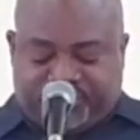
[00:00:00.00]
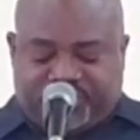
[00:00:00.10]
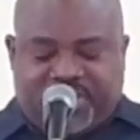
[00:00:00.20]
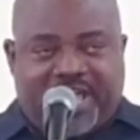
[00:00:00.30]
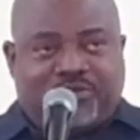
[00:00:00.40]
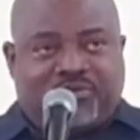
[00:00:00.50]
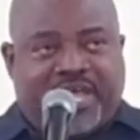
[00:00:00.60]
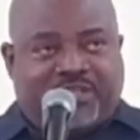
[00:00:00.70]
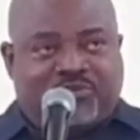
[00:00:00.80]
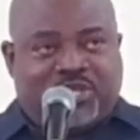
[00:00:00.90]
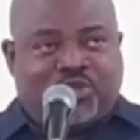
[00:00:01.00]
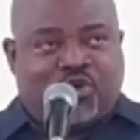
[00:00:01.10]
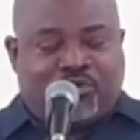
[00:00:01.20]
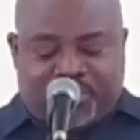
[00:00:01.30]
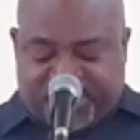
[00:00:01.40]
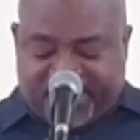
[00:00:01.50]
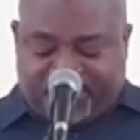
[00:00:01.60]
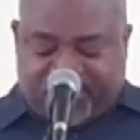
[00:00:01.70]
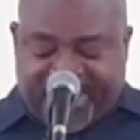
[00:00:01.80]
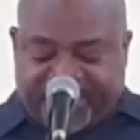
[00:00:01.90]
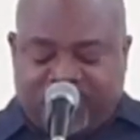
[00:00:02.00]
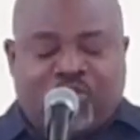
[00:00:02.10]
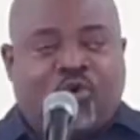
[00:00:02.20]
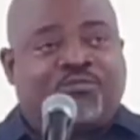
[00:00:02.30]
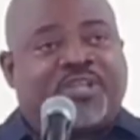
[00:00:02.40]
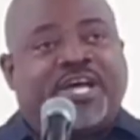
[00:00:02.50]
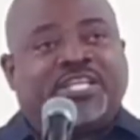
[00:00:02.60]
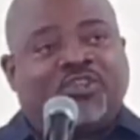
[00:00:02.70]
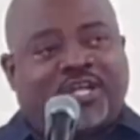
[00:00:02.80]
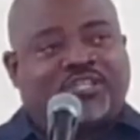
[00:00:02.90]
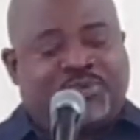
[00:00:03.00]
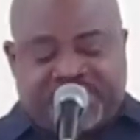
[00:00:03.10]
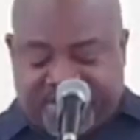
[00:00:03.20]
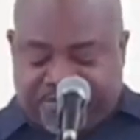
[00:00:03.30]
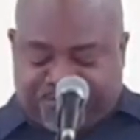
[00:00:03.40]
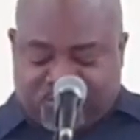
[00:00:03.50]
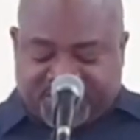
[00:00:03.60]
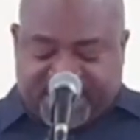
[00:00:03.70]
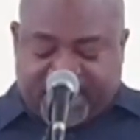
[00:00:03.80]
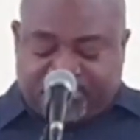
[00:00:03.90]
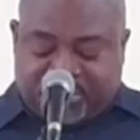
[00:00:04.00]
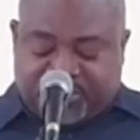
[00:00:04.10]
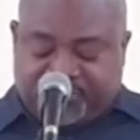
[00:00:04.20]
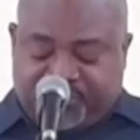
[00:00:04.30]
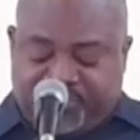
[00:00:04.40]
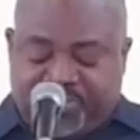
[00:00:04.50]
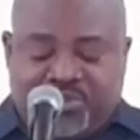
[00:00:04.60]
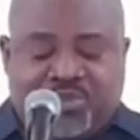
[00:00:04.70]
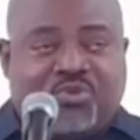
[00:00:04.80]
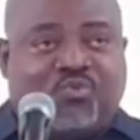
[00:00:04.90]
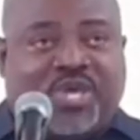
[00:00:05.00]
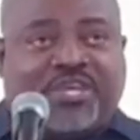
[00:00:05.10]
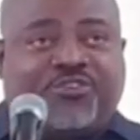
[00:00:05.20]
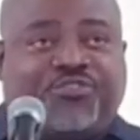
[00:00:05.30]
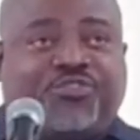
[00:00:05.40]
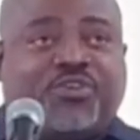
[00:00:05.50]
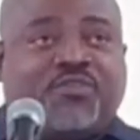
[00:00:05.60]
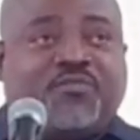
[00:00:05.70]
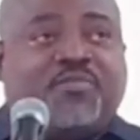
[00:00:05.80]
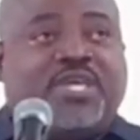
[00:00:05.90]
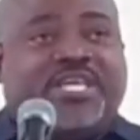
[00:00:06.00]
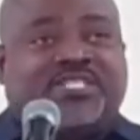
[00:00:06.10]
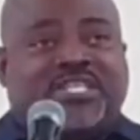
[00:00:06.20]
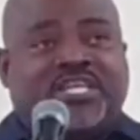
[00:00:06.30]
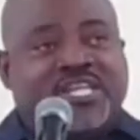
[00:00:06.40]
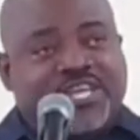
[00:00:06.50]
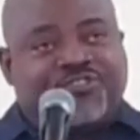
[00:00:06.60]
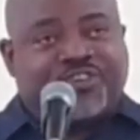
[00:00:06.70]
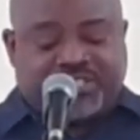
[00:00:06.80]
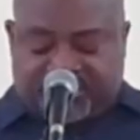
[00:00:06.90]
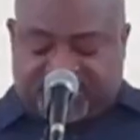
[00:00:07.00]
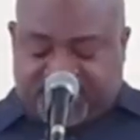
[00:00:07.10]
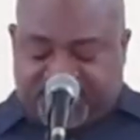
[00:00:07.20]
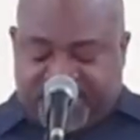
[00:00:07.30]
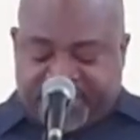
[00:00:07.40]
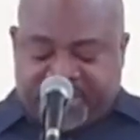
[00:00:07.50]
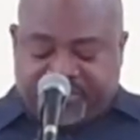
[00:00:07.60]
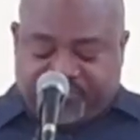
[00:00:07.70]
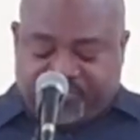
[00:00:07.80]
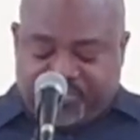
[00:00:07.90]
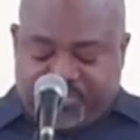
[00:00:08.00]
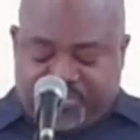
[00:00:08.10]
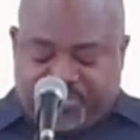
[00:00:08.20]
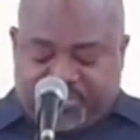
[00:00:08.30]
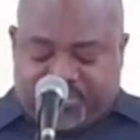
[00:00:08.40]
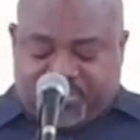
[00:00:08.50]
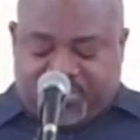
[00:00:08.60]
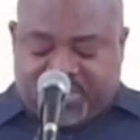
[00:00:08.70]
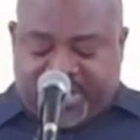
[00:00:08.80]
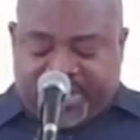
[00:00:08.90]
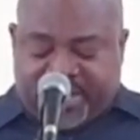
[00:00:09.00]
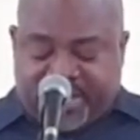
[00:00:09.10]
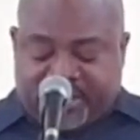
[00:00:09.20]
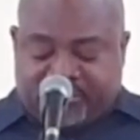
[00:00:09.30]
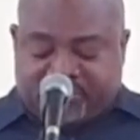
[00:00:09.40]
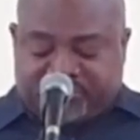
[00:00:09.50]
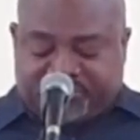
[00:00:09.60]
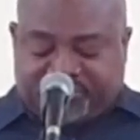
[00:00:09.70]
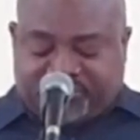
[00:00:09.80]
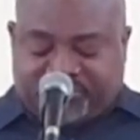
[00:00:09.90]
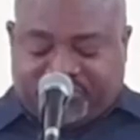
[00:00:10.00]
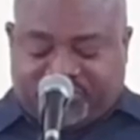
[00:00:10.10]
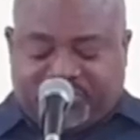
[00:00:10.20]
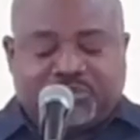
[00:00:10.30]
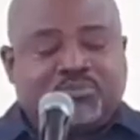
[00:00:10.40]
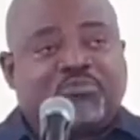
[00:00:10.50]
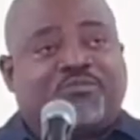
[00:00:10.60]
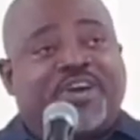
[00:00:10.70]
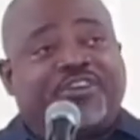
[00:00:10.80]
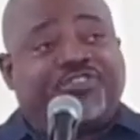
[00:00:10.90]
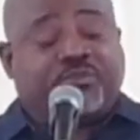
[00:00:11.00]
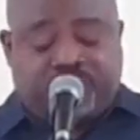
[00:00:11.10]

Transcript: And, and we know about the Hippocratic oath that a doctor would take, for example, which is an allegiance to their, their um, profession